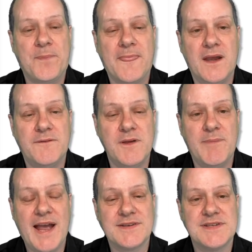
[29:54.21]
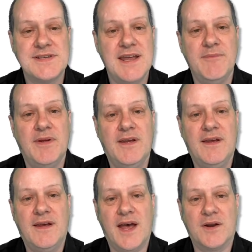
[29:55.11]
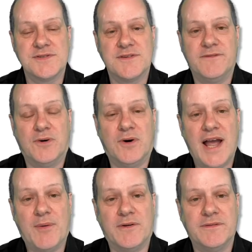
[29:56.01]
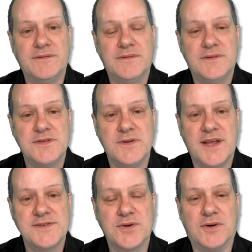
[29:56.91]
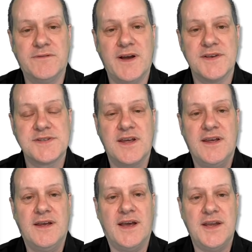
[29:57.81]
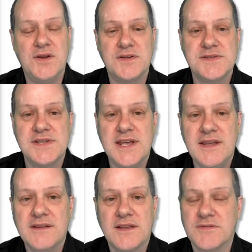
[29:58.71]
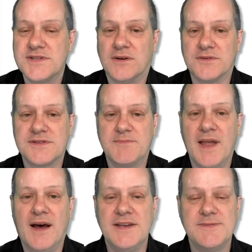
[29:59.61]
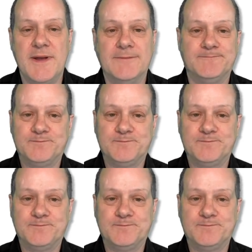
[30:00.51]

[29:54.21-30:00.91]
You know, if you backed a team at odds of 4, how often do they score first? And you can see the results behind me.